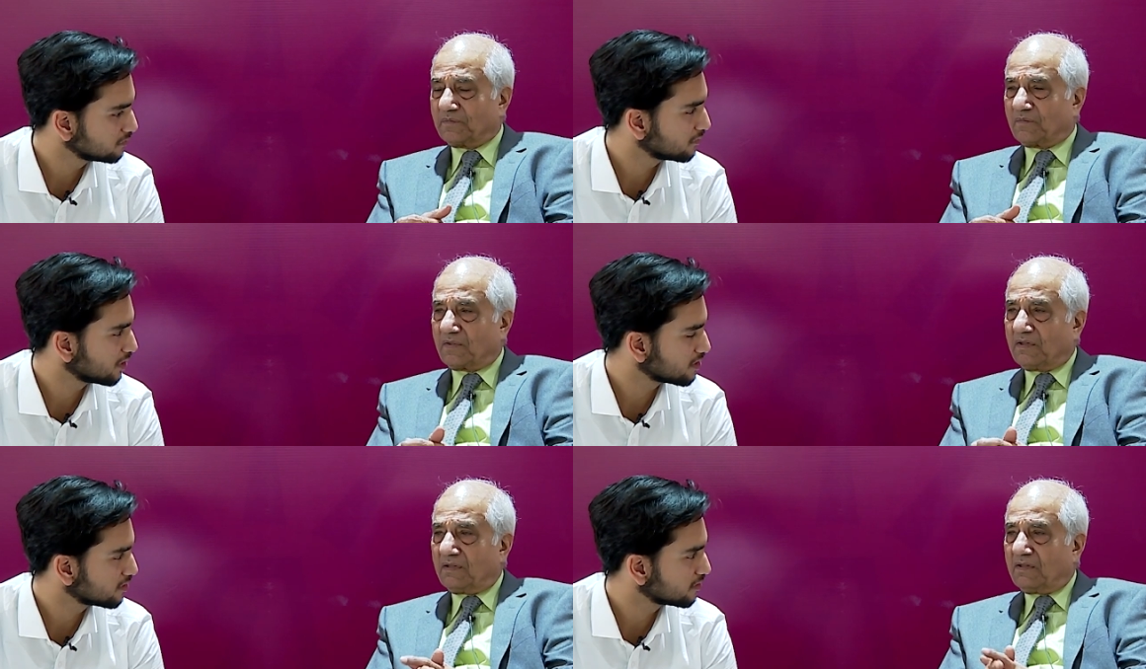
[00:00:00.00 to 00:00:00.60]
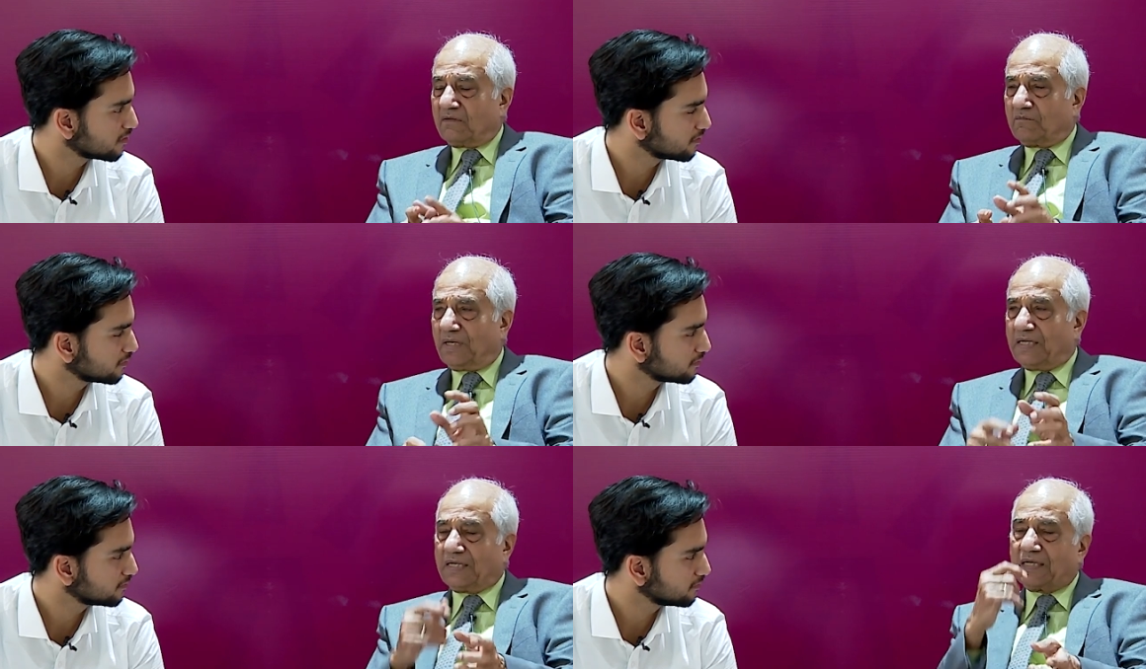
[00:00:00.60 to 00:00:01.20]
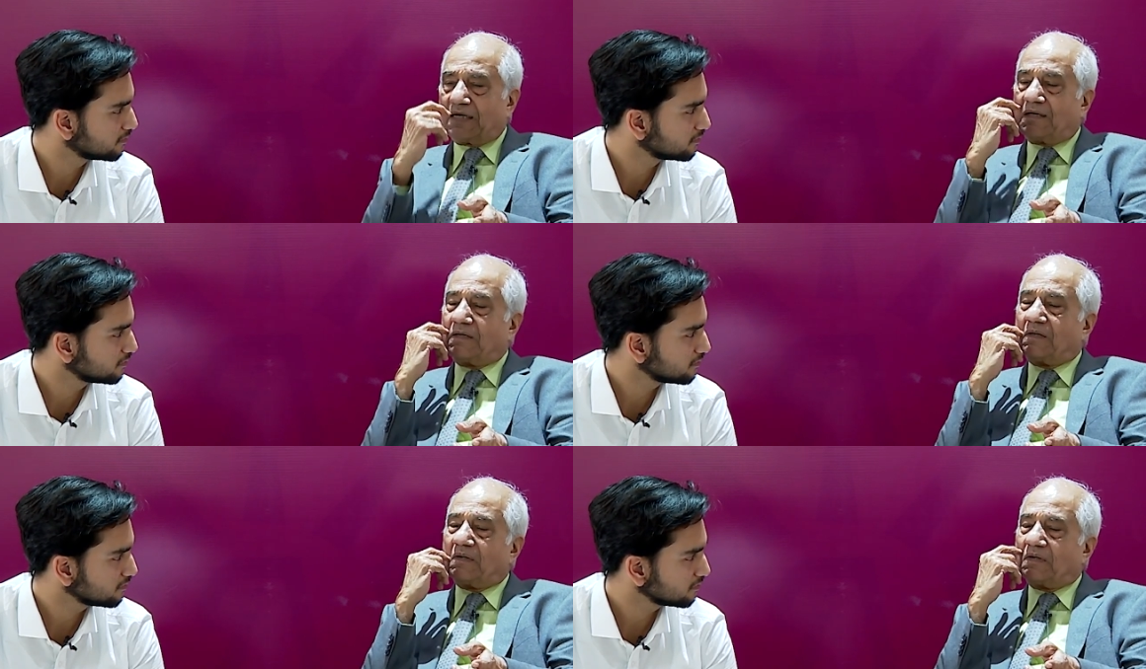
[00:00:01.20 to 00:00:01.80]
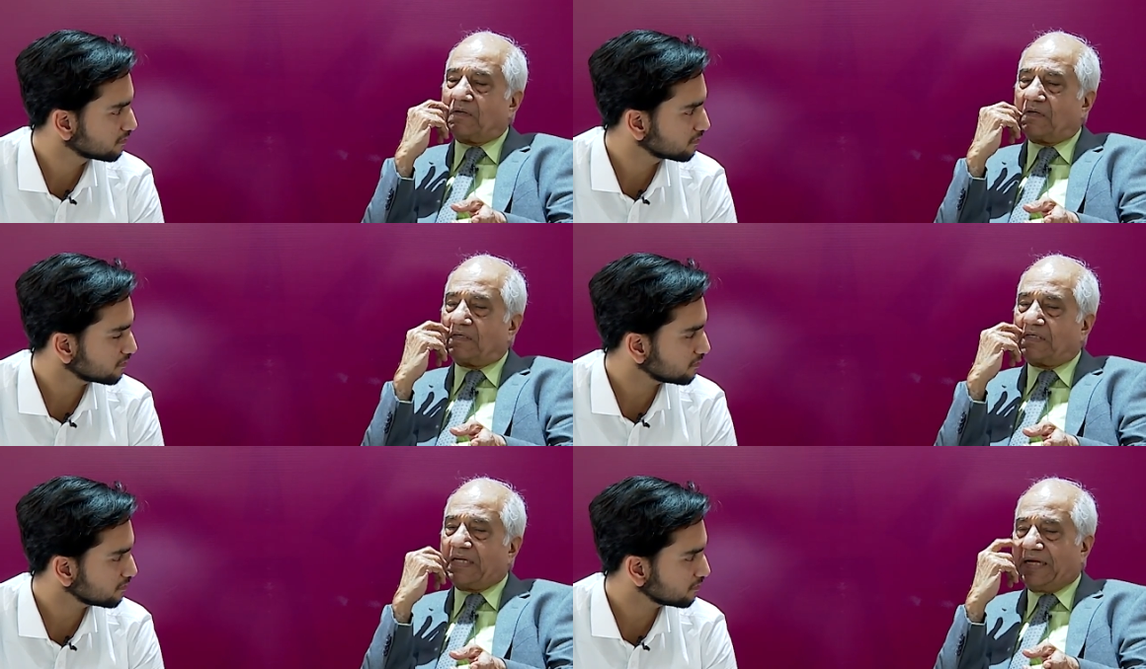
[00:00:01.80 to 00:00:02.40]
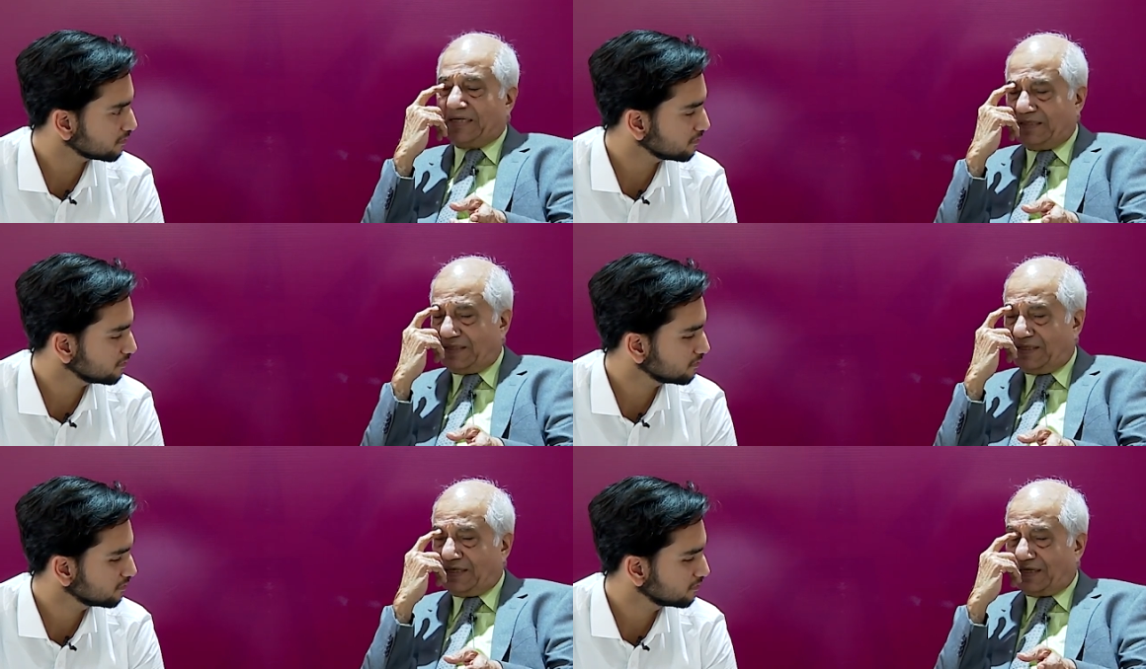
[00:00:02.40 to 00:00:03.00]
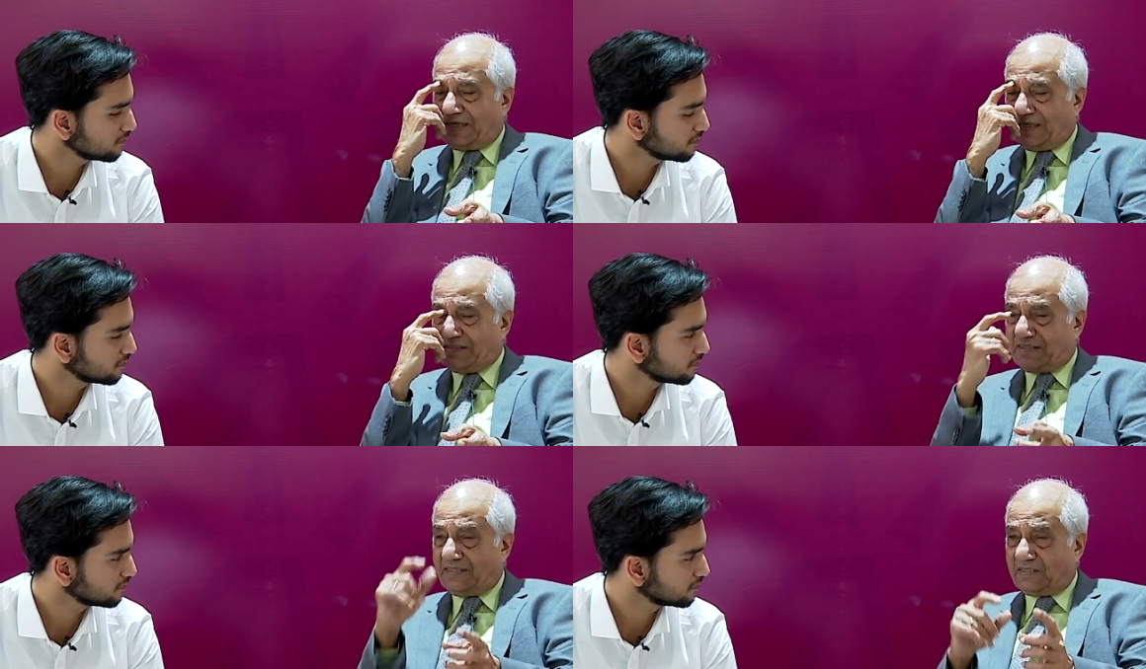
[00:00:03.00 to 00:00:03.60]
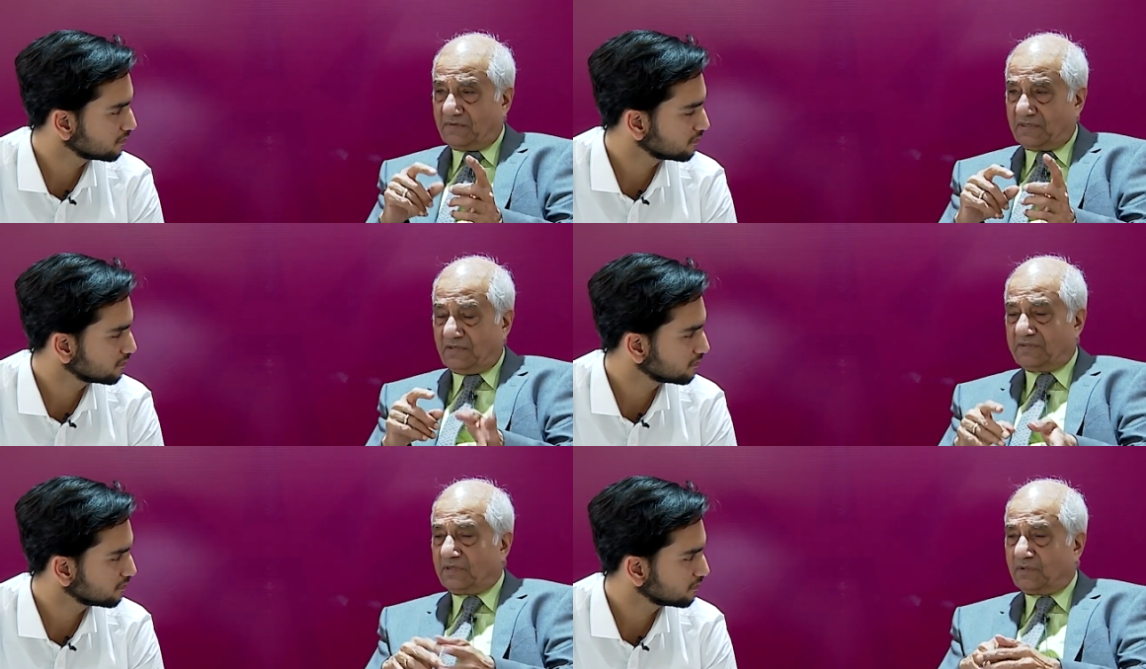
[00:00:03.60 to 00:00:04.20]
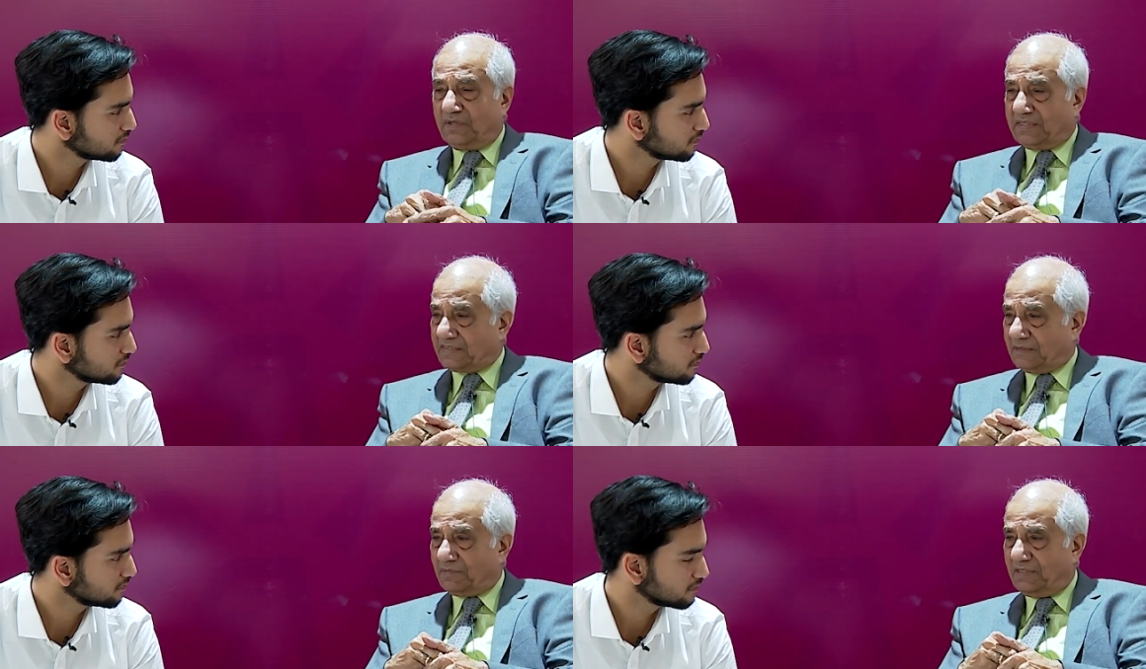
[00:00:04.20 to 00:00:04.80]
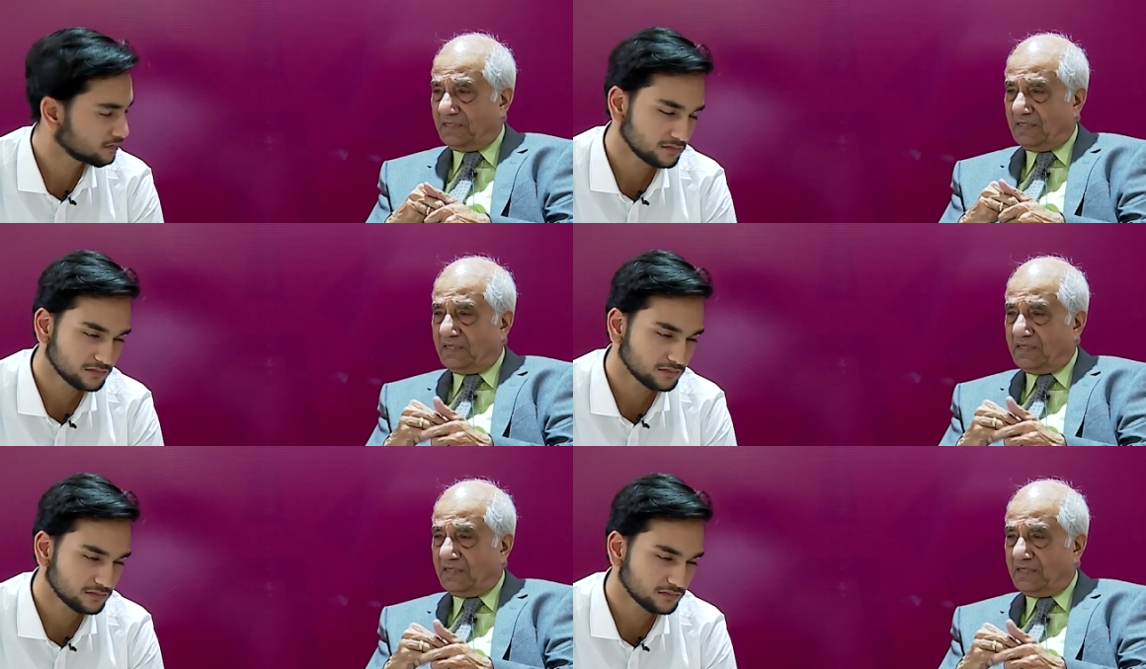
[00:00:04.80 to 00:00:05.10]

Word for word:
Speaker 1: Yes. By uh, taking the consent of the Constituent Assembly.